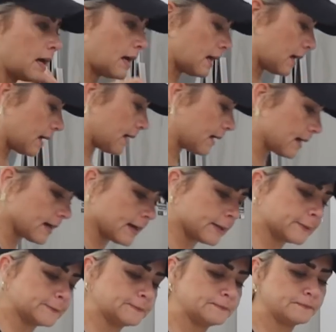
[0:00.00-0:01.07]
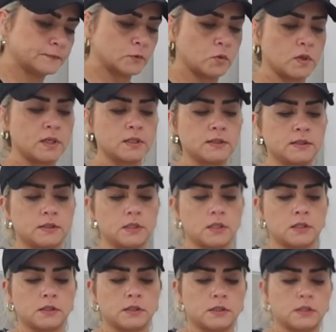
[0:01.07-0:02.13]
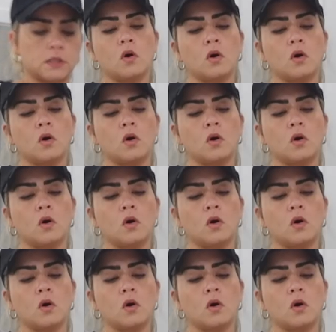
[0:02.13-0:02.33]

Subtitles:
And what is this?